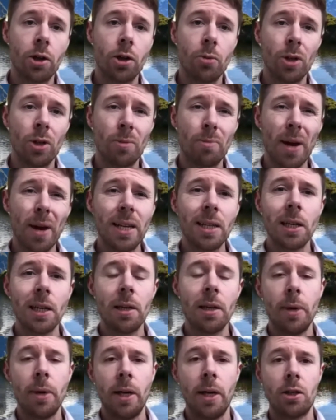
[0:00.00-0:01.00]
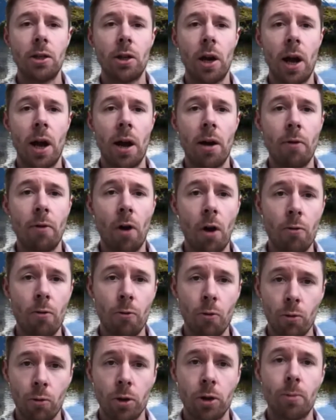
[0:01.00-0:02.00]
which basically means I have
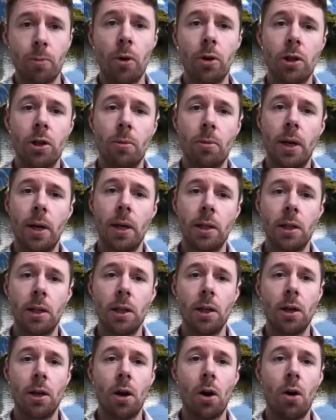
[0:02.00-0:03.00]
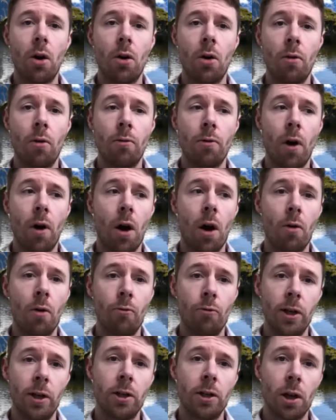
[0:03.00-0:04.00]
overall responsibility of our
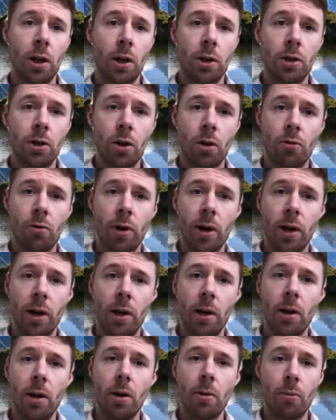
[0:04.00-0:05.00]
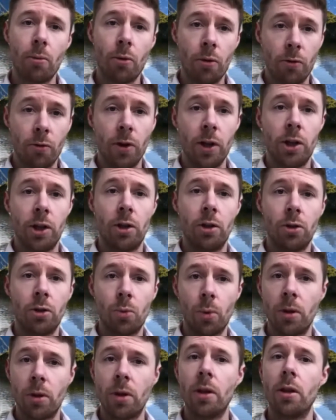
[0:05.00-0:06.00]
research degree provisions
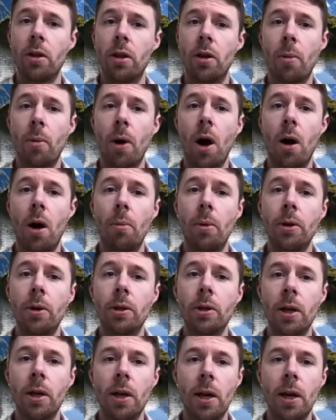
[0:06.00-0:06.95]
within the department.